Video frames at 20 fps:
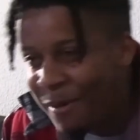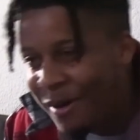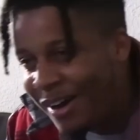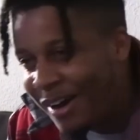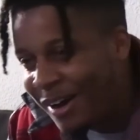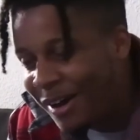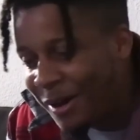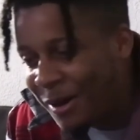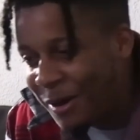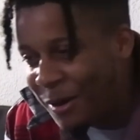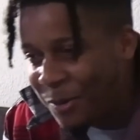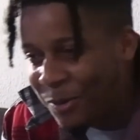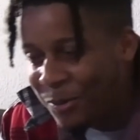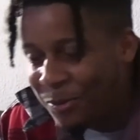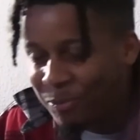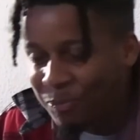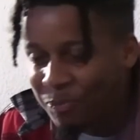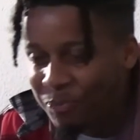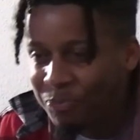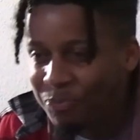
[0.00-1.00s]
but
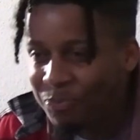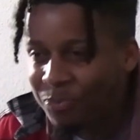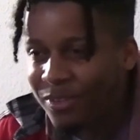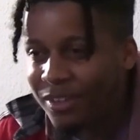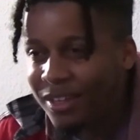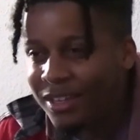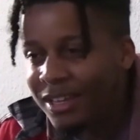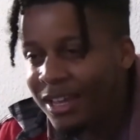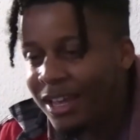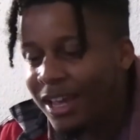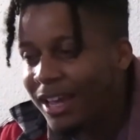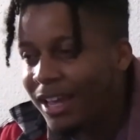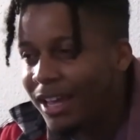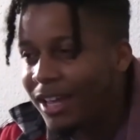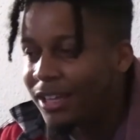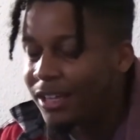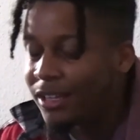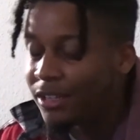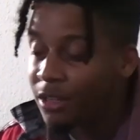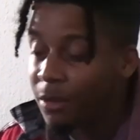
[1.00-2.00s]
um,
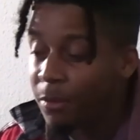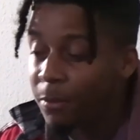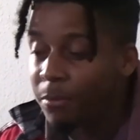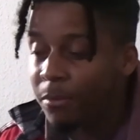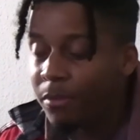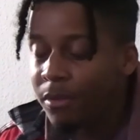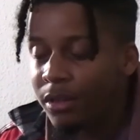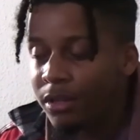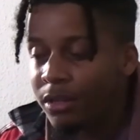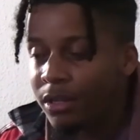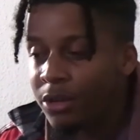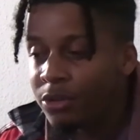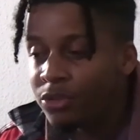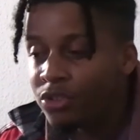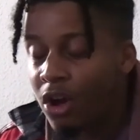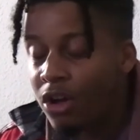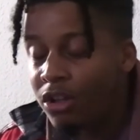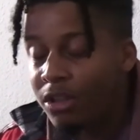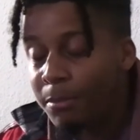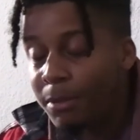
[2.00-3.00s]
yeah, the, it
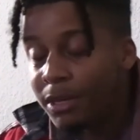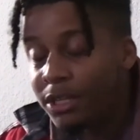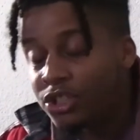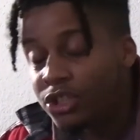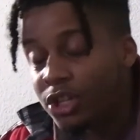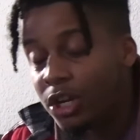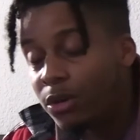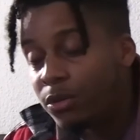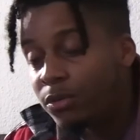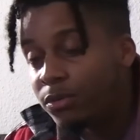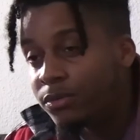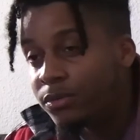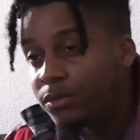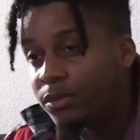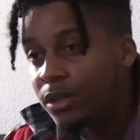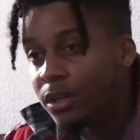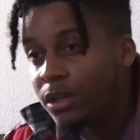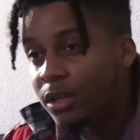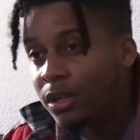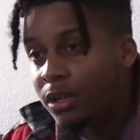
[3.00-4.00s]
was called Mix Up.
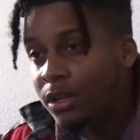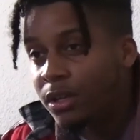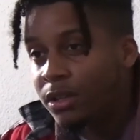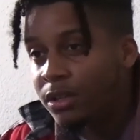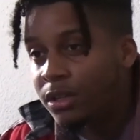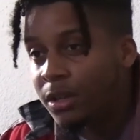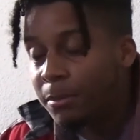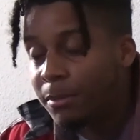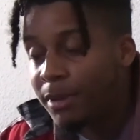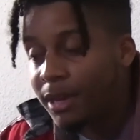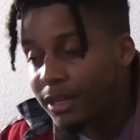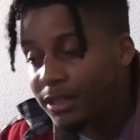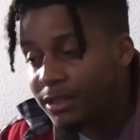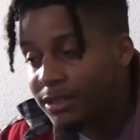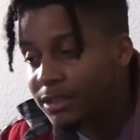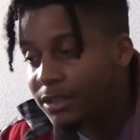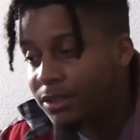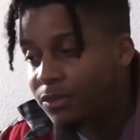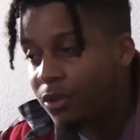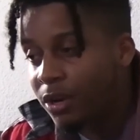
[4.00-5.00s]
The
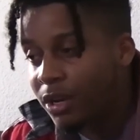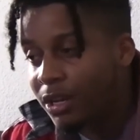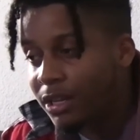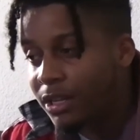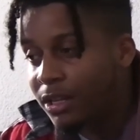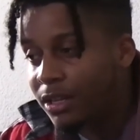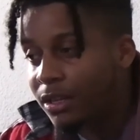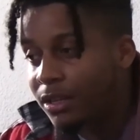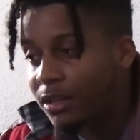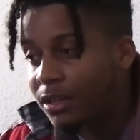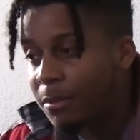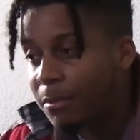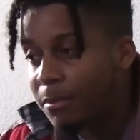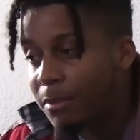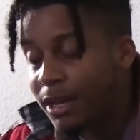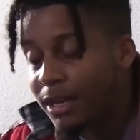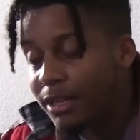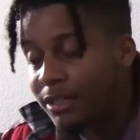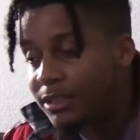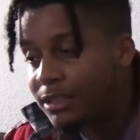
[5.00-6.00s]
mix, really, the
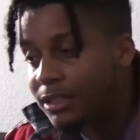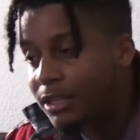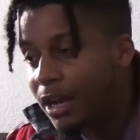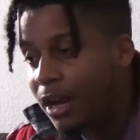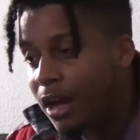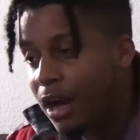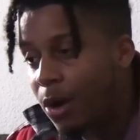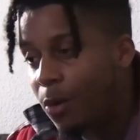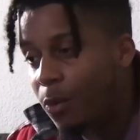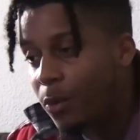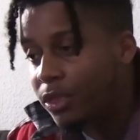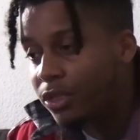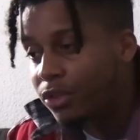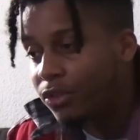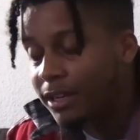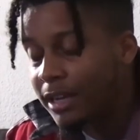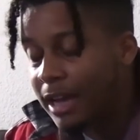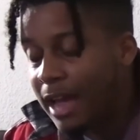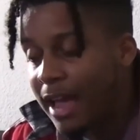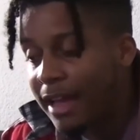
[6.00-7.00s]
mix uh, with
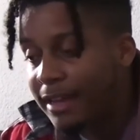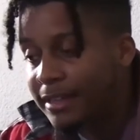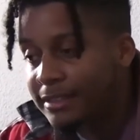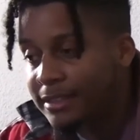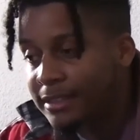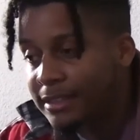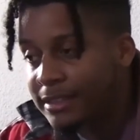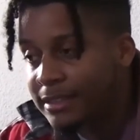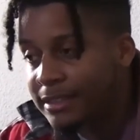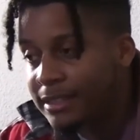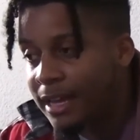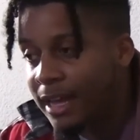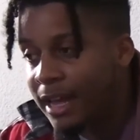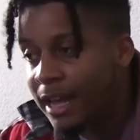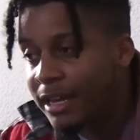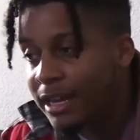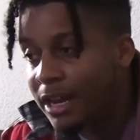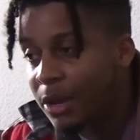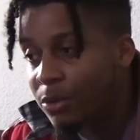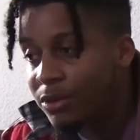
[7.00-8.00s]
three axes.
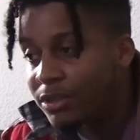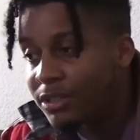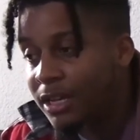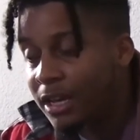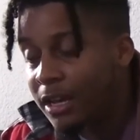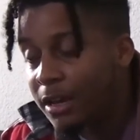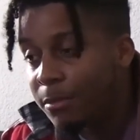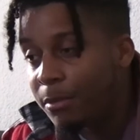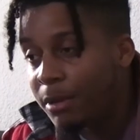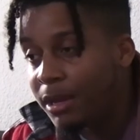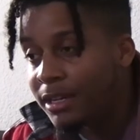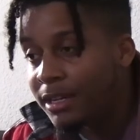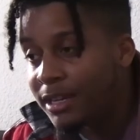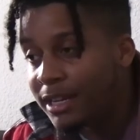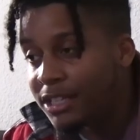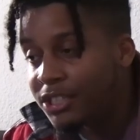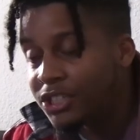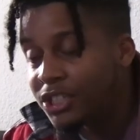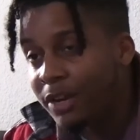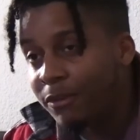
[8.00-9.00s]
And it was him and
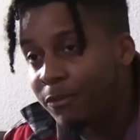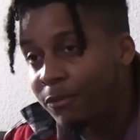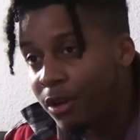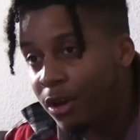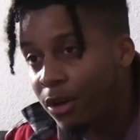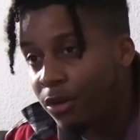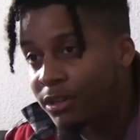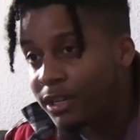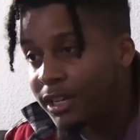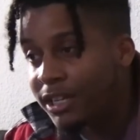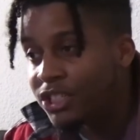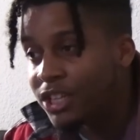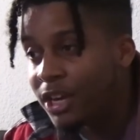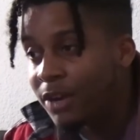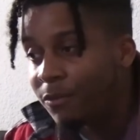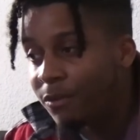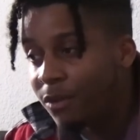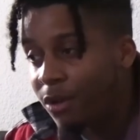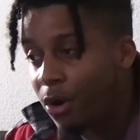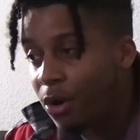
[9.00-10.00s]
DJ Flow.
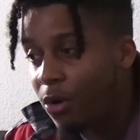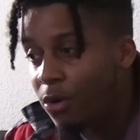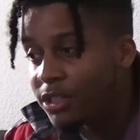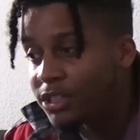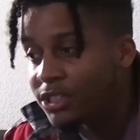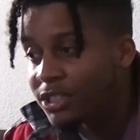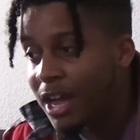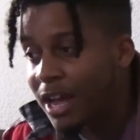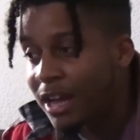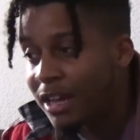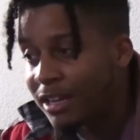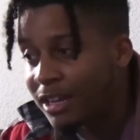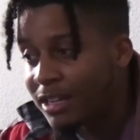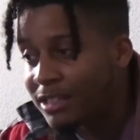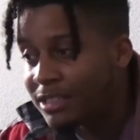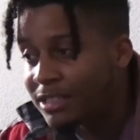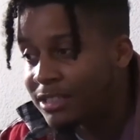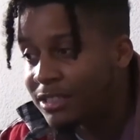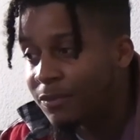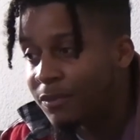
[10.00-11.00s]
DJ Flow was Shy
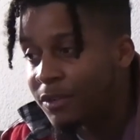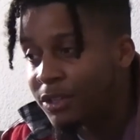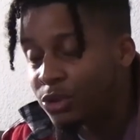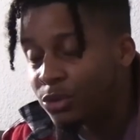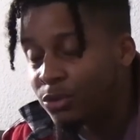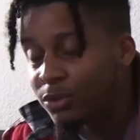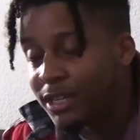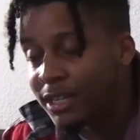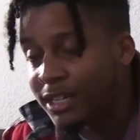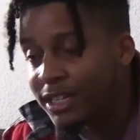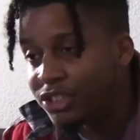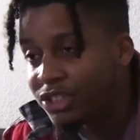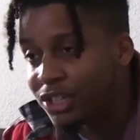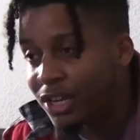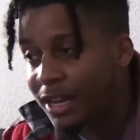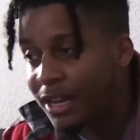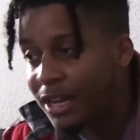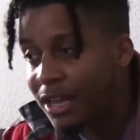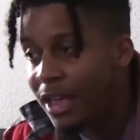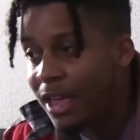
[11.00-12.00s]
Glizzy's official
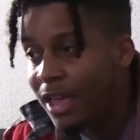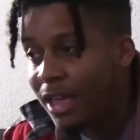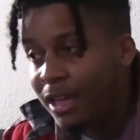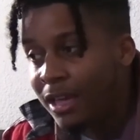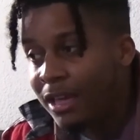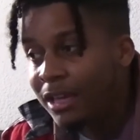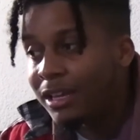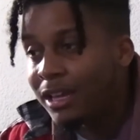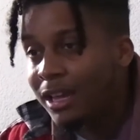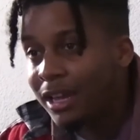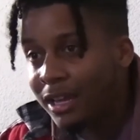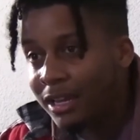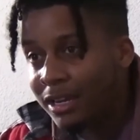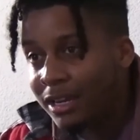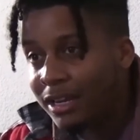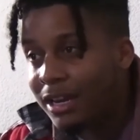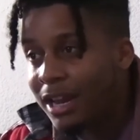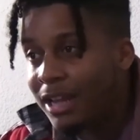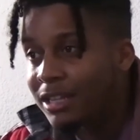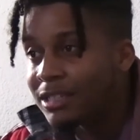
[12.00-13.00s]
DJ.
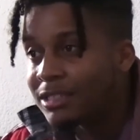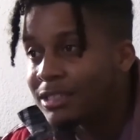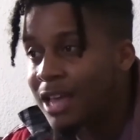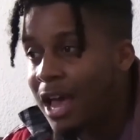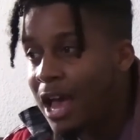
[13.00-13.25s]
Keenan at the